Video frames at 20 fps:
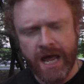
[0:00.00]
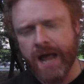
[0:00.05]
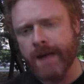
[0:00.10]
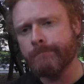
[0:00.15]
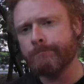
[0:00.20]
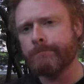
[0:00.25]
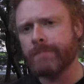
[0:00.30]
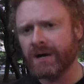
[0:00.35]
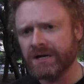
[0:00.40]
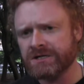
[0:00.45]
a
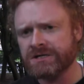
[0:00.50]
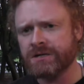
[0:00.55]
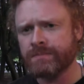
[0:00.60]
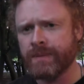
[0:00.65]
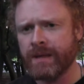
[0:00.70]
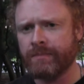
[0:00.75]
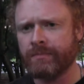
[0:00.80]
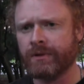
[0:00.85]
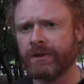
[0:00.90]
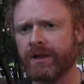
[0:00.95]
bunch of
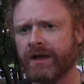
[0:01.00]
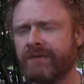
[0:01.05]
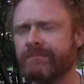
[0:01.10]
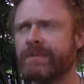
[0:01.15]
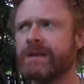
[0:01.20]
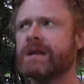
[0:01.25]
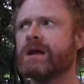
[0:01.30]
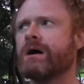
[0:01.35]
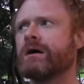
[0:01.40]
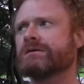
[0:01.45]
people have
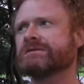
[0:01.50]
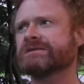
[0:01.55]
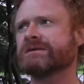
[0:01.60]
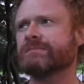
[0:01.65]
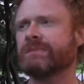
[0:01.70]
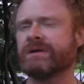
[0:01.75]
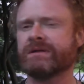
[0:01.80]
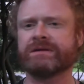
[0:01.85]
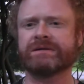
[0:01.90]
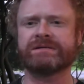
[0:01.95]
been
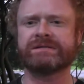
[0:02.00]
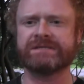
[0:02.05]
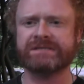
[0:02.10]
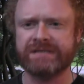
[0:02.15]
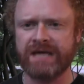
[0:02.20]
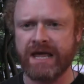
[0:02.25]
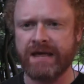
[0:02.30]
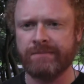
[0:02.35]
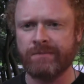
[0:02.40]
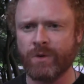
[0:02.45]
asking me the
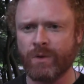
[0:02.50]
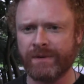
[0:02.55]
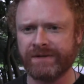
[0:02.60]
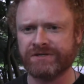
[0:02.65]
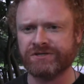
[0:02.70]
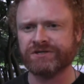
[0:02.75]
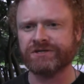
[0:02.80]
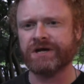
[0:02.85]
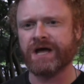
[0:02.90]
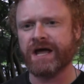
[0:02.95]
same
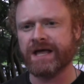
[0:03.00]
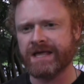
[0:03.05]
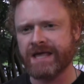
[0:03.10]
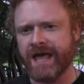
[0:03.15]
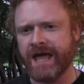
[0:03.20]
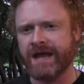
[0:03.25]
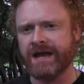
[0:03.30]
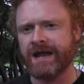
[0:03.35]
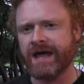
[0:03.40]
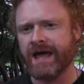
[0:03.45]
question
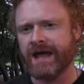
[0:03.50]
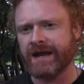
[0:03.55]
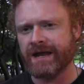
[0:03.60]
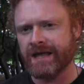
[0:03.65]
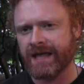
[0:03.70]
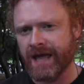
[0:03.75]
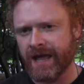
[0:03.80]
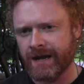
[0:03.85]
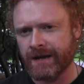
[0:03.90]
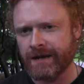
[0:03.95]
again and
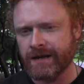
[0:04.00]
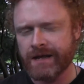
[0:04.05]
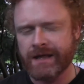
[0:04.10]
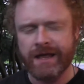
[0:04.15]
again.